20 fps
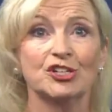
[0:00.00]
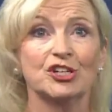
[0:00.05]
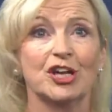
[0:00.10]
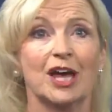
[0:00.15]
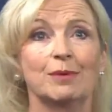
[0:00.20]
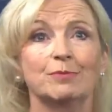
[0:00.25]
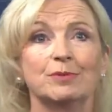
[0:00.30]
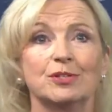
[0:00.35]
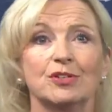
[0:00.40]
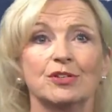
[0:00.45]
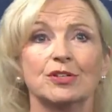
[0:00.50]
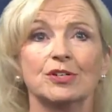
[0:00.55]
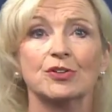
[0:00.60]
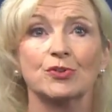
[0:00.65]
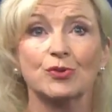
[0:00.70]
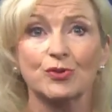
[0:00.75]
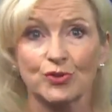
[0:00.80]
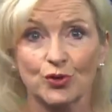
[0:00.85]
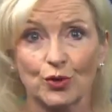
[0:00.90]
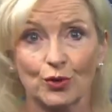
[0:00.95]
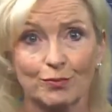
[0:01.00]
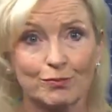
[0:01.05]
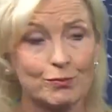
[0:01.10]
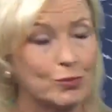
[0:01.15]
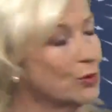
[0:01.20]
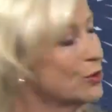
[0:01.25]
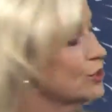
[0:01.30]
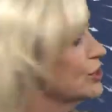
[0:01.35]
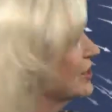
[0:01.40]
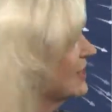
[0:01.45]
at times in the North York
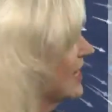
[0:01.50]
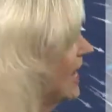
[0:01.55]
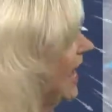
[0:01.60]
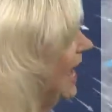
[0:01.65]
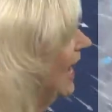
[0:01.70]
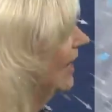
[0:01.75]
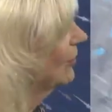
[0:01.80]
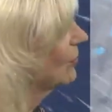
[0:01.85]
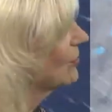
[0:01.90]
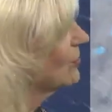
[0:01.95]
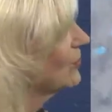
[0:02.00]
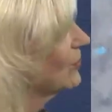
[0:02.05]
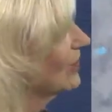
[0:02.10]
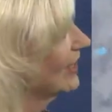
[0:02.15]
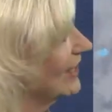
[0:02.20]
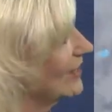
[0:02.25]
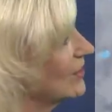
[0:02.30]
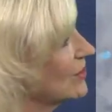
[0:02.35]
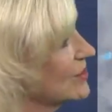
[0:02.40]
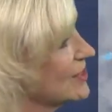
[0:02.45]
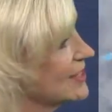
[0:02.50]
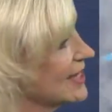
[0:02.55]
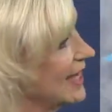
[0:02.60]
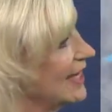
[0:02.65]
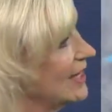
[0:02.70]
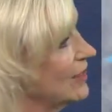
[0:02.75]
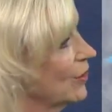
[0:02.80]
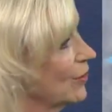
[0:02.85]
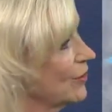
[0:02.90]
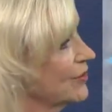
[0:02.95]
Moors and also the hills
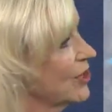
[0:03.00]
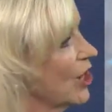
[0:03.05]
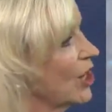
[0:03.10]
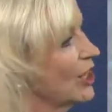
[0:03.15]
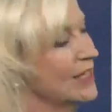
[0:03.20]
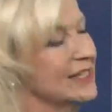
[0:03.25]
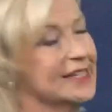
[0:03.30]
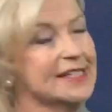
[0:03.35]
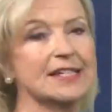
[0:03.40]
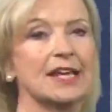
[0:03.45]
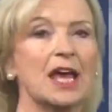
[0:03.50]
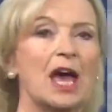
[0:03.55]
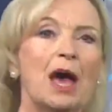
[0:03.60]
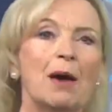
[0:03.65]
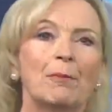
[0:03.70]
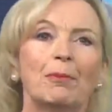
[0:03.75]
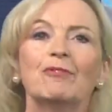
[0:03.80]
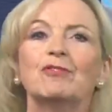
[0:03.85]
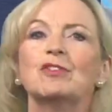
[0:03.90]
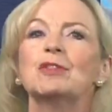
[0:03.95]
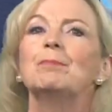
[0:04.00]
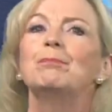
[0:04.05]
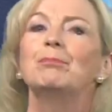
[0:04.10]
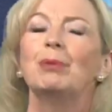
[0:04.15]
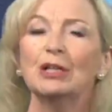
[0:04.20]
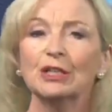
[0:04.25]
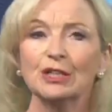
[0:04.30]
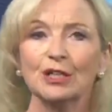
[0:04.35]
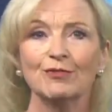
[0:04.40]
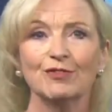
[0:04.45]
in Northern Ireland. But for the
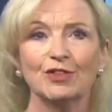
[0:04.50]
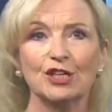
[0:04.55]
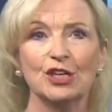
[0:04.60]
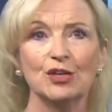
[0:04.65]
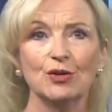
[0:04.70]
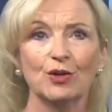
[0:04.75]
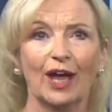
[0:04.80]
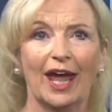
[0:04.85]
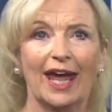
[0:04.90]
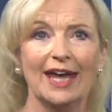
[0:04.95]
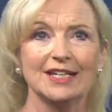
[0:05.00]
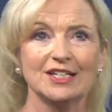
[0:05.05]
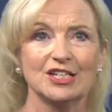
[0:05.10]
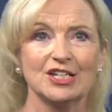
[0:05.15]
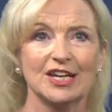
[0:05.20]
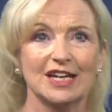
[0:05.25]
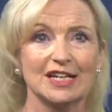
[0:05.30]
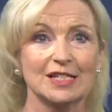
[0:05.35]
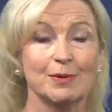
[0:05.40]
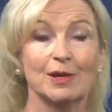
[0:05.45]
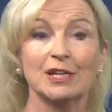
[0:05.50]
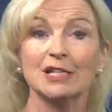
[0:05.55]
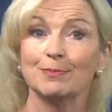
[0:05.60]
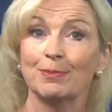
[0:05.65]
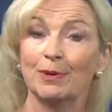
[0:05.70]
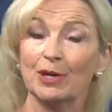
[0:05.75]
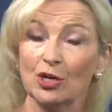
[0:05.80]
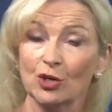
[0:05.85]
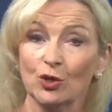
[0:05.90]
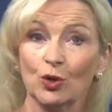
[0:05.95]
bulk of the UK today, as well as
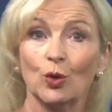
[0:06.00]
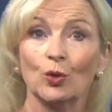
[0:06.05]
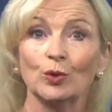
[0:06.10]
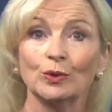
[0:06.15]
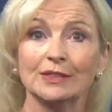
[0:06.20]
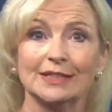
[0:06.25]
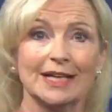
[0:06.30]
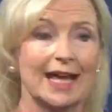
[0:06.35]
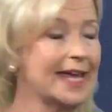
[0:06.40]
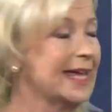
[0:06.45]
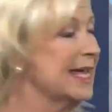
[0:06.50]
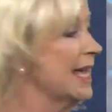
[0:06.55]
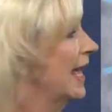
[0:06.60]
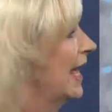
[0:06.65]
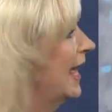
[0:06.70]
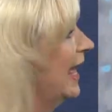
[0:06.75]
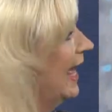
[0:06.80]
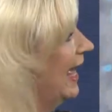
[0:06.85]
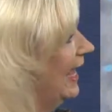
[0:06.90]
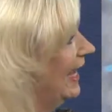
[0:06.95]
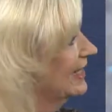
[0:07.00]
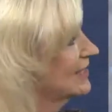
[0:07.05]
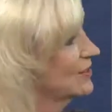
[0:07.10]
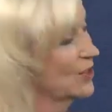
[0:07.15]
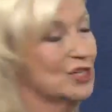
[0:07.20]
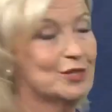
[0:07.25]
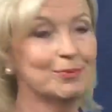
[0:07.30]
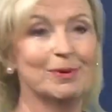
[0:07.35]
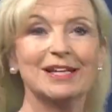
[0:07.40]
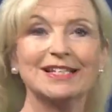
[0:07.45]
being a cold day, it's
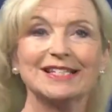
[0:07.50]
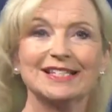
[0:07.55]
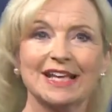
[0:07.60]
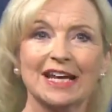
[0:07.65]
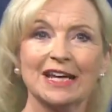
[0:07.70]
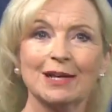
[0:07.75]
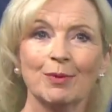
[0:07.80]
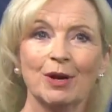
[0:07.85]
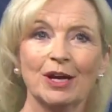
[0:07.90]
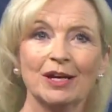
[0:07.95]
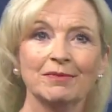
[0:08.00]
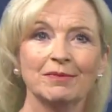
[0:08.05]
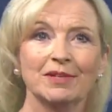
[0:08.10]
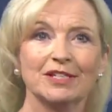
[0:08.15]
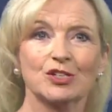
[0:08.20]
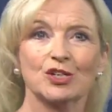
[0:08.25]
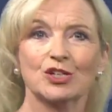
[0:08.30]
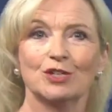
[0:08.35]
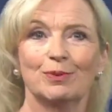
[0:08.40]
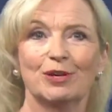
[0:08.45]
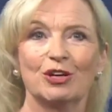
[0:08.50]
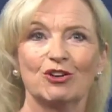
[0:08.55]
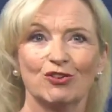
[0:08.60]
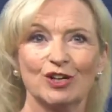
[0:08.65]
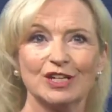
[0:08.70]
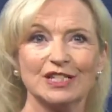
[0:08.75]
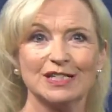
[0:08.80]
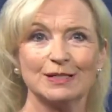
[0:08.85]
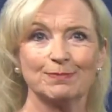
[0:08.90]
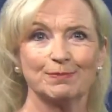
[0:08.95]
going to be a sunny one, it's going to be
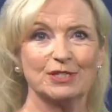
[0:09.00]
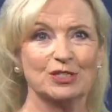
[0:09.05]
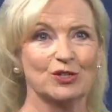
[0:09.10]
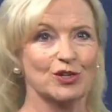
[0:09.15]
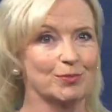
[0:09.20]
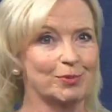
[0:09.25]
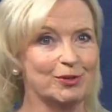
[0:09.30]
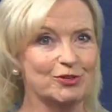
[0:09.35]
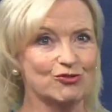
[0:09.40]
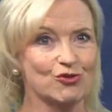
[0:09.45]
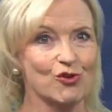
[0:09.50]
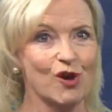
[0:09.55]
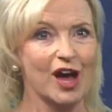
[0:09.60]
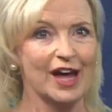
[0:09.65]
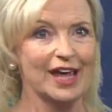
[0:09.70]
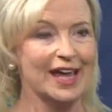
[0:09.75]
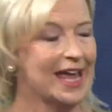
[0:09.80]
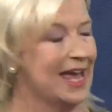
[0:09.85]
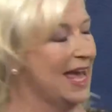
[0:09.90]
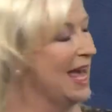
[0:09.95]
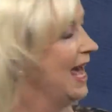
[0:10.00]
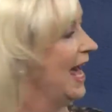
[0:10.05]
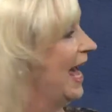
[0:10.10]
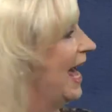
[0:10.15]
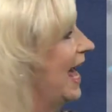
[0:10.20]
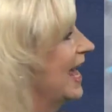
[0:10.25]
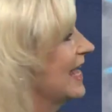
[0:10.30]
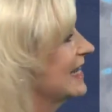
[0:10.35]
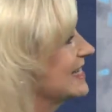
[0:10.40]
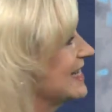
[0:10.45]
crisp, it's going to be dry,
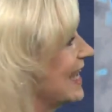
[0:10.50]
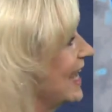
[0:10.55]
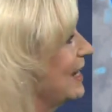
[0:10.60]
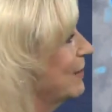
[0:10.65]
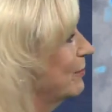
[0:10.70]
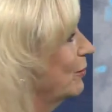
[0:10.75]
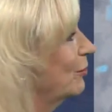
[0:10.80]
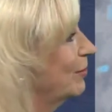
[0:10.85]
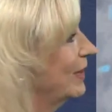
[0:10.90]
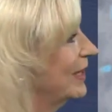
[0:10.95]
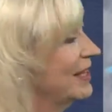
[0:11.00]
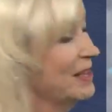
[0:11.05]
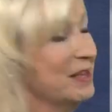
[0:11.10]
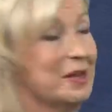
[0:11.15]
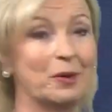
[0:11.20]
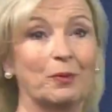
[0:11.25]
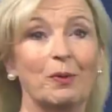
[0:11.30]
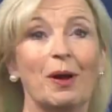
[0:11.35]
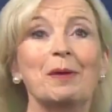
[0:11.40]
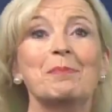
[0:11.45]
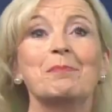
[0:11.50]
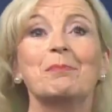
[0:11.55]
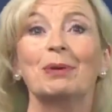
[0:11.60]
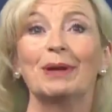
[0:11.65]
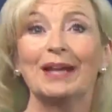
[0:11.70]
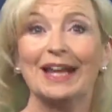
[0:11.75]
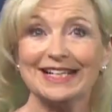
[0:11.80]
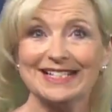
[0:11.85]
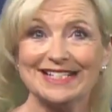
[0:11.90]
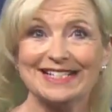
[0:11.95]
and it will be quite
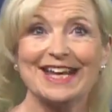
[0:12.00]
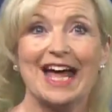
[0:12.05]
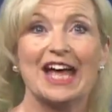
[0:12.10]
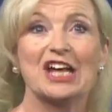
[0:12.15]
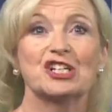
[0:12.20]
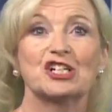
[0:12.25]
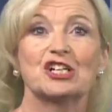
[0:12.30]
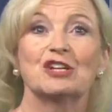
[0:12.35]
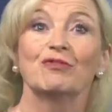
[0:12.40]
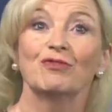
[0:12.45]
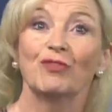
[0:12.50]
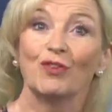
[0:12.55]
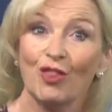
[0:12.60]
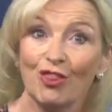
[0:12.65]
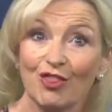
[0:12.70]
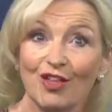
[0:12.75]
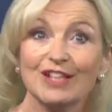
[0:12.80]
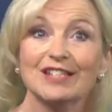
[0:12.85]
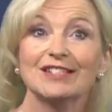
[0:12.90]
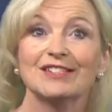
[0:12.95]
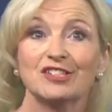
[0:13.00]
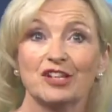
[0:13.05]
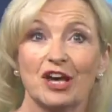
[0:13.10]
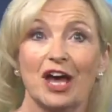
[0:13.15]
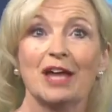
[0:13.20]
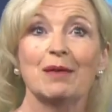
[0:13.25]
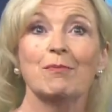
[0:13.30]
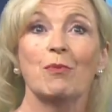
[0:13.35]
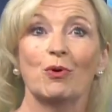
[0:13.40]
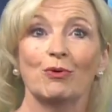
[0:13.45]
pleasant actually for this
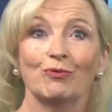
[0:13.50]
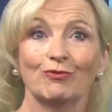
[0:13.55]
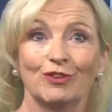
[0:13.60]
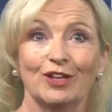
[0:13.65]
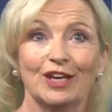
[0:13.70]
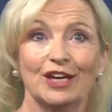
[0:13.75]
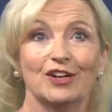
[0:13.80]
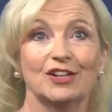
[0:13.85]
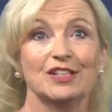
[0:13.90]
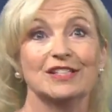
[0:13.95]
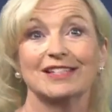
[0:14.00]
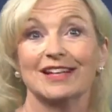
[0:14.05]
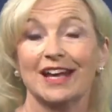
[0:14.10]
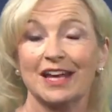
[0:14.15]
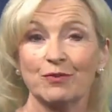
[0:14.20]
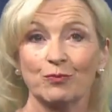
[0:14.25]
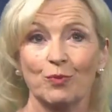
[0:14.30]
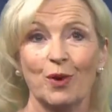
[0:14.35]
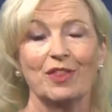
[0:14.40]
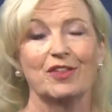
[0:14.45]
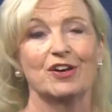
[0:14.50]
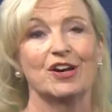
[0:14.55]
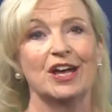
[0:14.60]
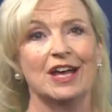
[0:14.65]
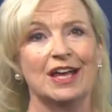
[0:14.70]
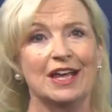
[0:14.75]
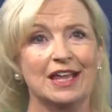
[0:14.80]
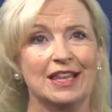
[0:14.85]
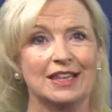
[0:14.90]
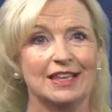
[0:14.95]
time of year. It's the kind of weather
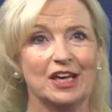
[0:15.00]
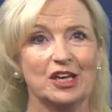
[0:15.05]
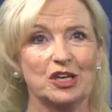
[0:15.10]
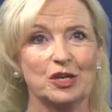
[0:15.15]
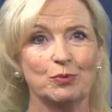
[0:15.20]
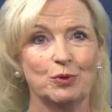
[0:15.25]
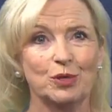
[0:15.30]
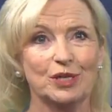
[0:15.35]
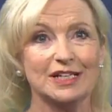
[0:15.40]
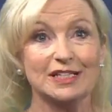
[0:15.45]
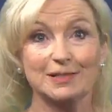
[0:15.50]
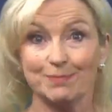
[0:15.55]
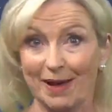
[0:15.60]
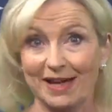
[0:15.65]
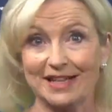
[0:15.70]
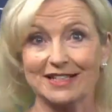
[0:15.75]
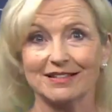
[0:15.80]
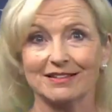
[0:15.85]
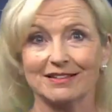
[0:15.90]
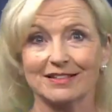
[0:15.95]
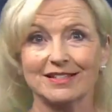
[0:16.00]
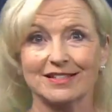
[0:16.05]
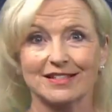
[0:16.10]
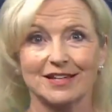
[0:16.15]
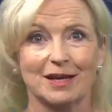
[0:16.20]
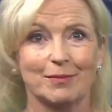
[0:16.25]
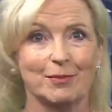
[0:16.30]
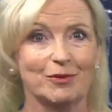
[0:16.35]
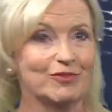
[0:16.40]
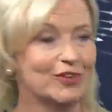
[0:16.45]
that you would expect at this
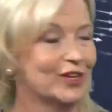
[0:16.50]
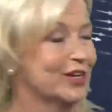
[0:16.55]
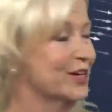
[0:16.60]
time of